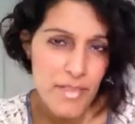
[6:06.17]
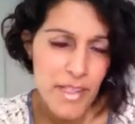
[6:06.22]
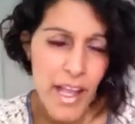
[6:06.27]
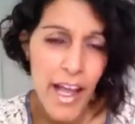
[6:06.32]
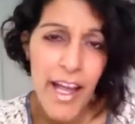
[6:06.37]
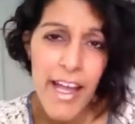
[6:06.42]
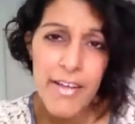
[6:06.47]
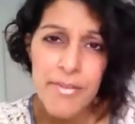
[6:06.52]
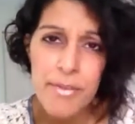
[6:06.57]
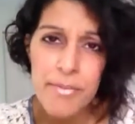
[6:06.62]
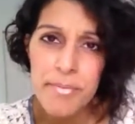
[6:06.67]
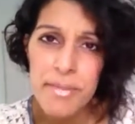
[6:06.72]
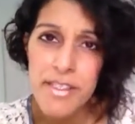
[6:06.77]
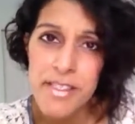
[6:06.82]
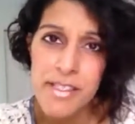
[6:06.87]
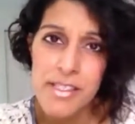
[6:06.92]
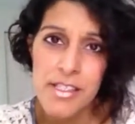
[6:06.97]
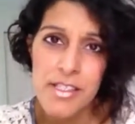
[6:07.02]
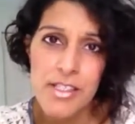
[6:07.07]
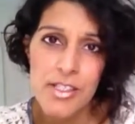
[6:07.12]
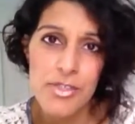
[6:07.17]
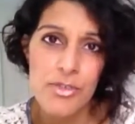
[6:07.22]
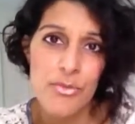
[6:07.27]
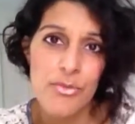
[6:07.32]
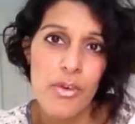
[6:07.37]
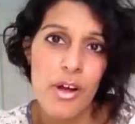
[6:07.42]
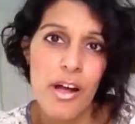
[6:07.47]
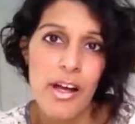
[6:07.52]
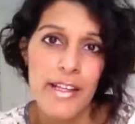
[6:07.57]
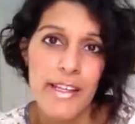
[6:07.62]
I have a business to
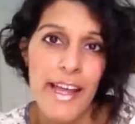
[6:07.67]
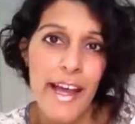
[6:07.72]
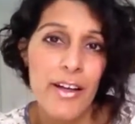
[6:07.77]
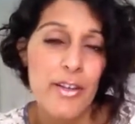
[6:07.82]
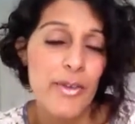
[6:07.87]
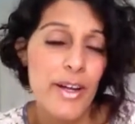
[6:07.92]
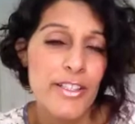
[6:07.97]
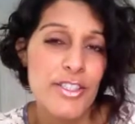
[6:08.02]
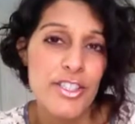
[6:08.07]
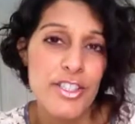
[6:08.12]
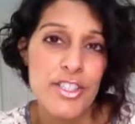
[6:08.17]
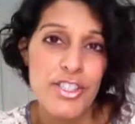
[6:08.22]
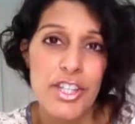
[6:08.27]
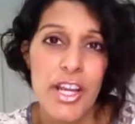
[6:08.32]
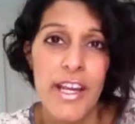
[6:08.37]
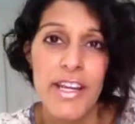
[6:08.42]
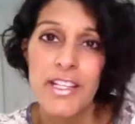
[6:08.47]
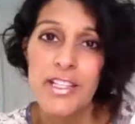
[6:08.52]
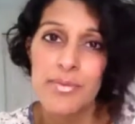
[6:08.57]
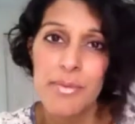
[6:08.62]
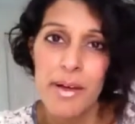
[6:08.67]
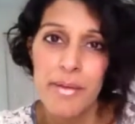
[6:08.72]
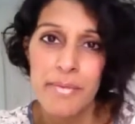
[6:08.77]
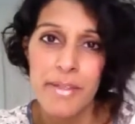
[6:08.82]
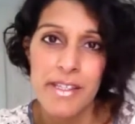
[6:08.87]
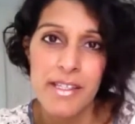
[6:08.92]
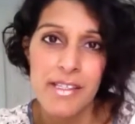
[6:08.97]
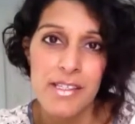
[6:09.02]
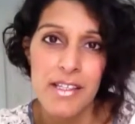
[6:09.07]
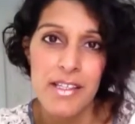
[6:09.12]
run. How do I just change my
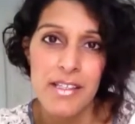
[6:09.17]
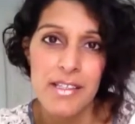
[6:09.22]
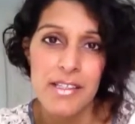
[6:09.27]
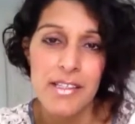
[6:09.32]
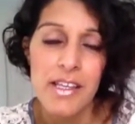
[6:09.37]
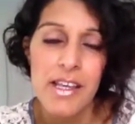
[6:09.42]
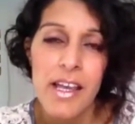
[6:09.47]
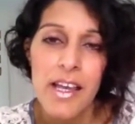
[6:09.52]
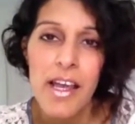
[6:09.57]
business?